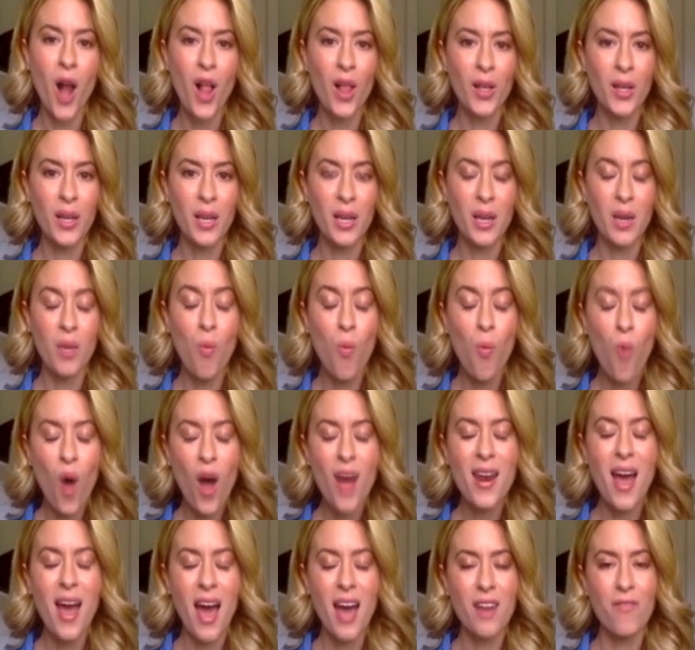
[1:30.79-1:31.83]
pollinating
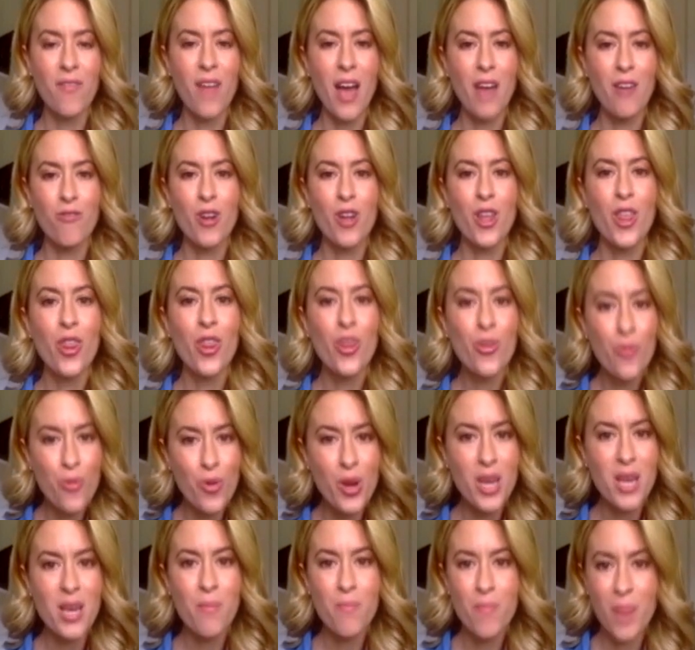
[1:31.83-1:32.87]
1 out of every
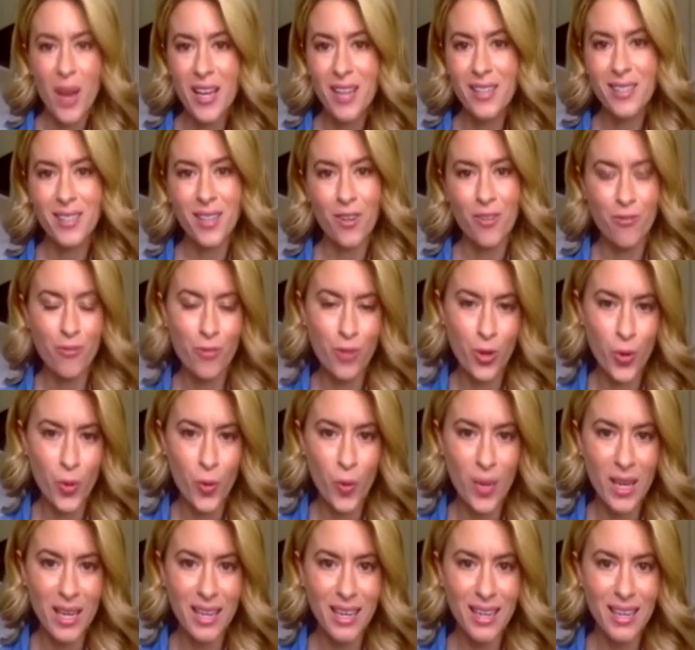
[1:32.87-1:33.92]
3 bites of food
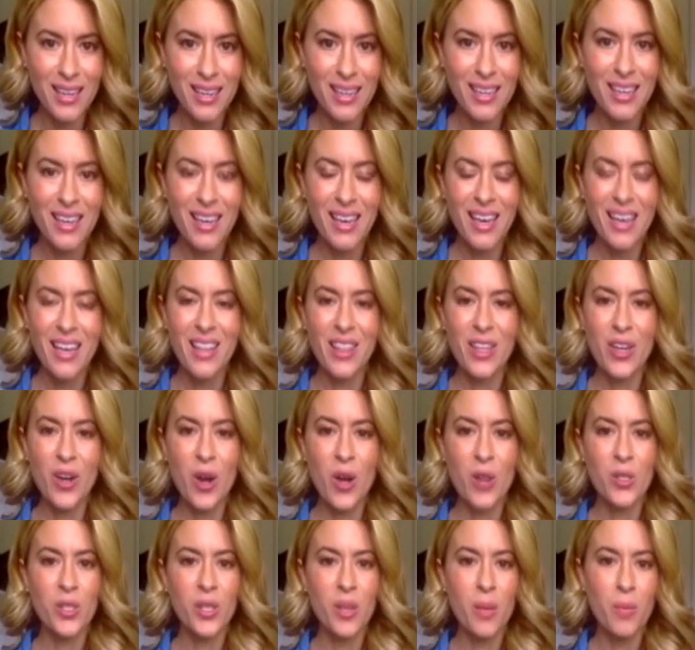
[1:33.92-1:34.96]
we eat. There
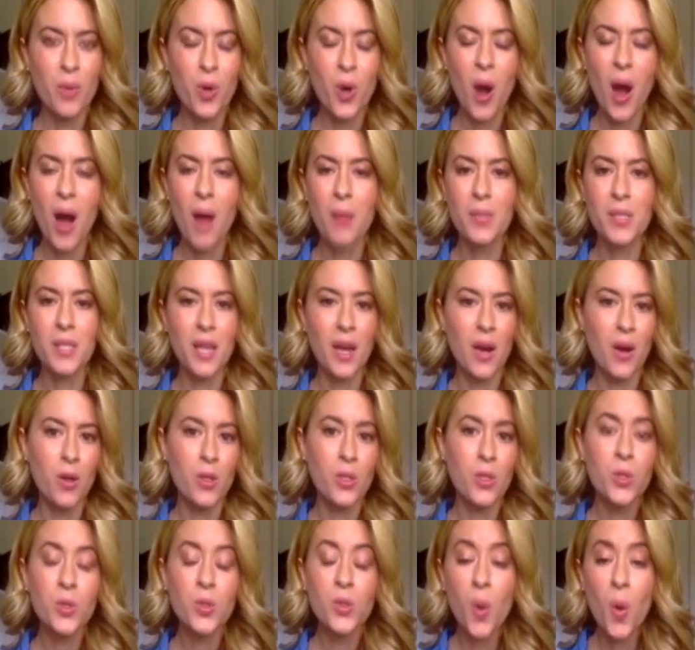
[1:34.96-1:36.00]
are some crops that are
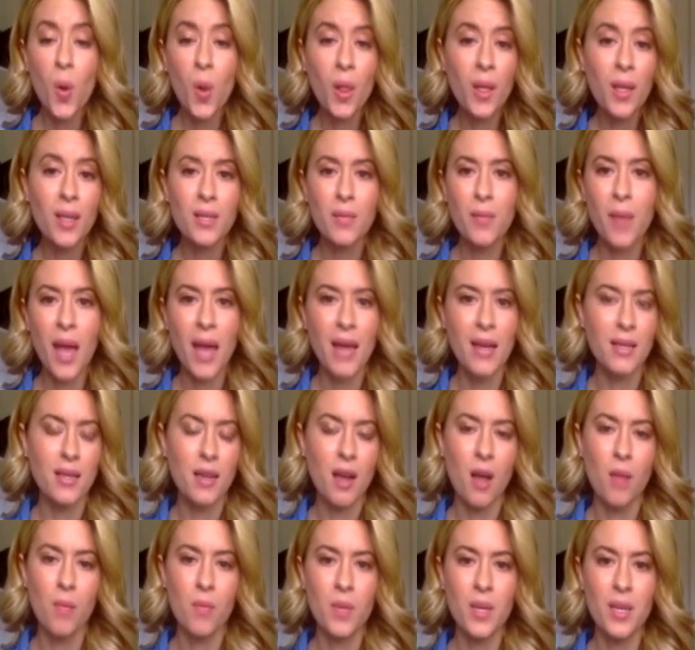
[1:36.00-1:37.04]
solely dependent
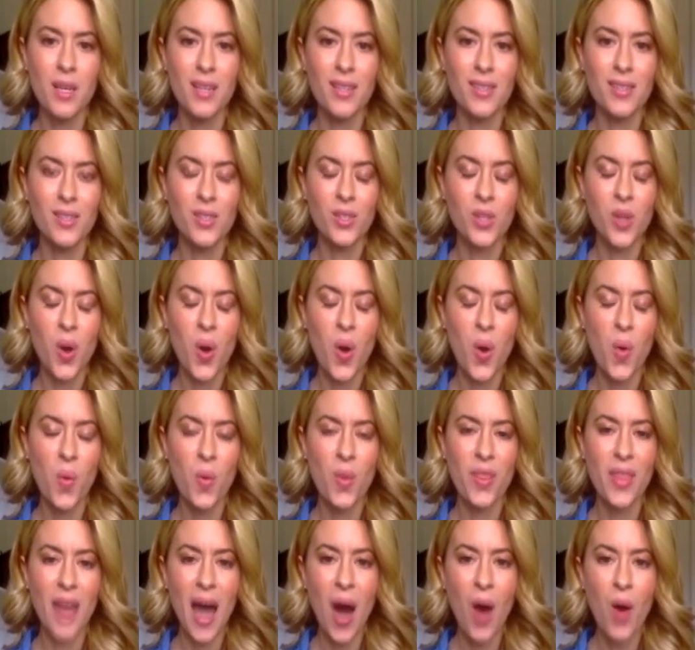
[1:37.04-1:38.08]
on bees. So
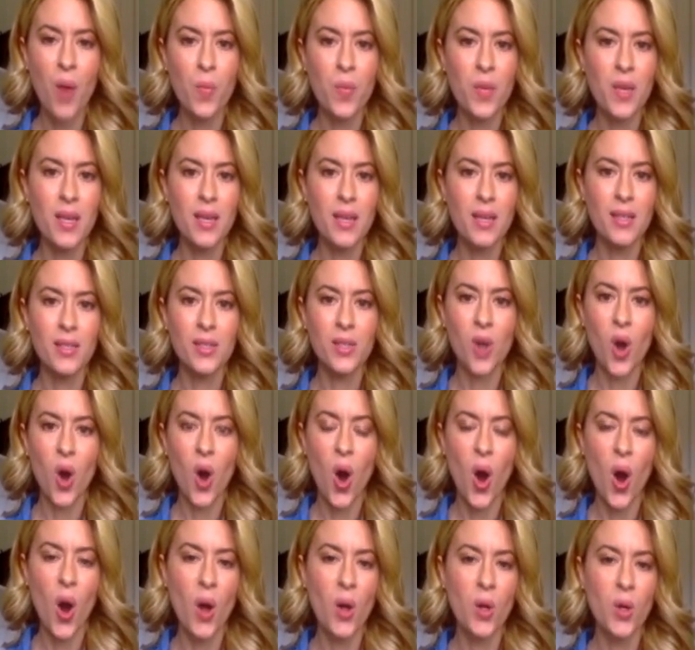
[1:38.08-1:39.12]
without bees,
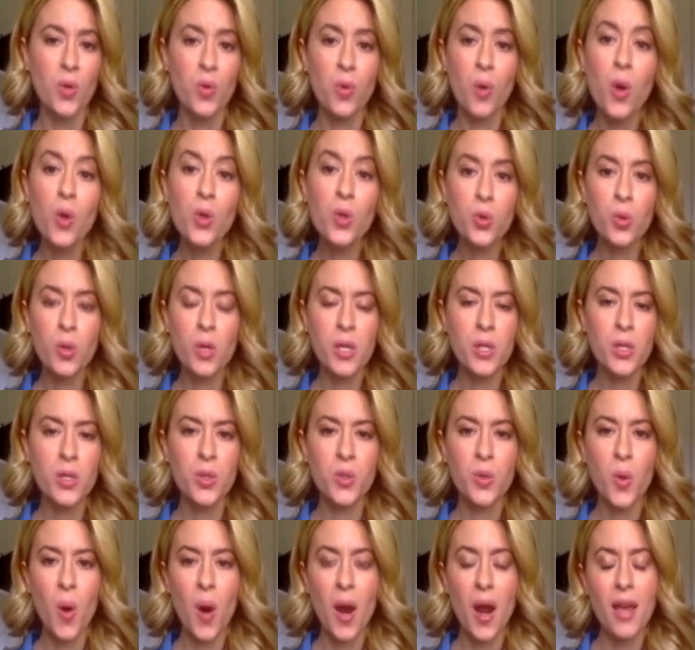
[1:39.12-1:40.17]
our grocery
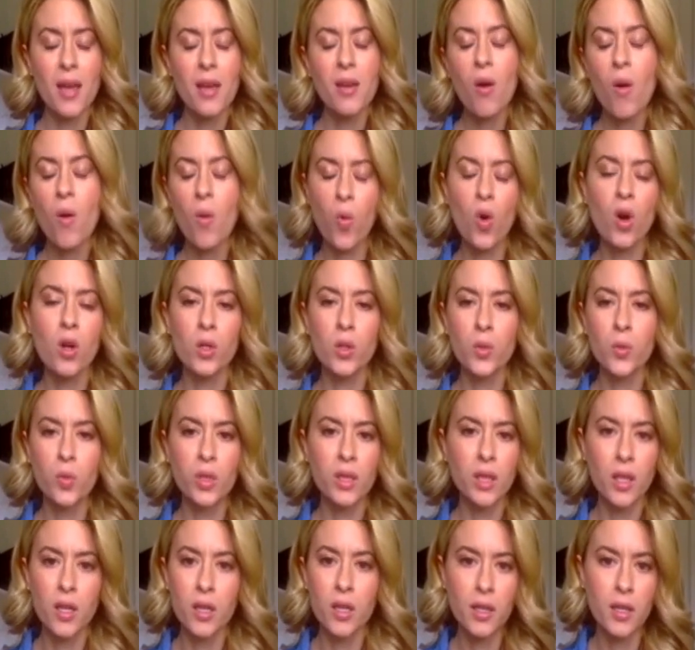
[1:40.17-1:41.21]
store and our world
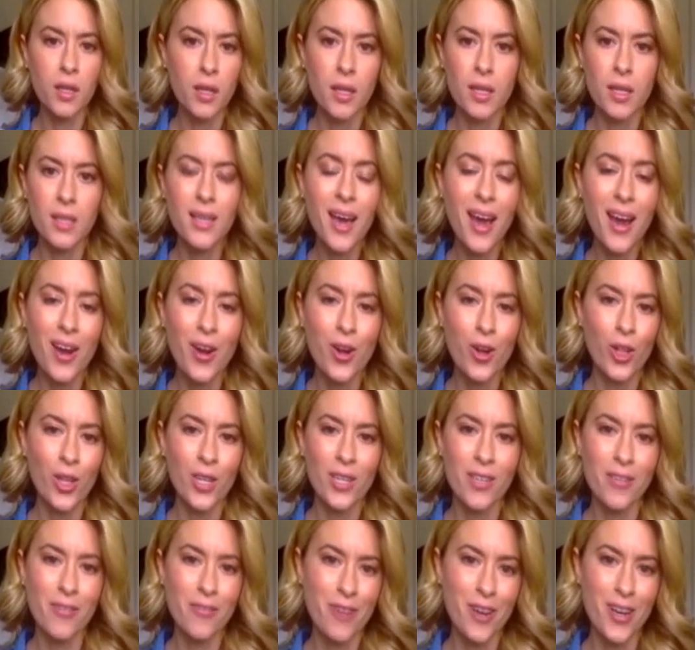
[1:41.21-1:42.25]
would look
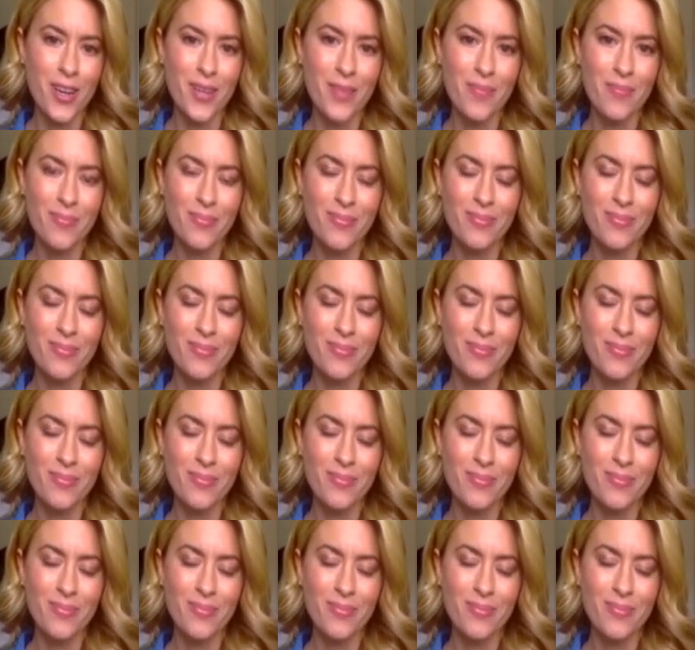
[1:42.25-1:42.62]
entirely different.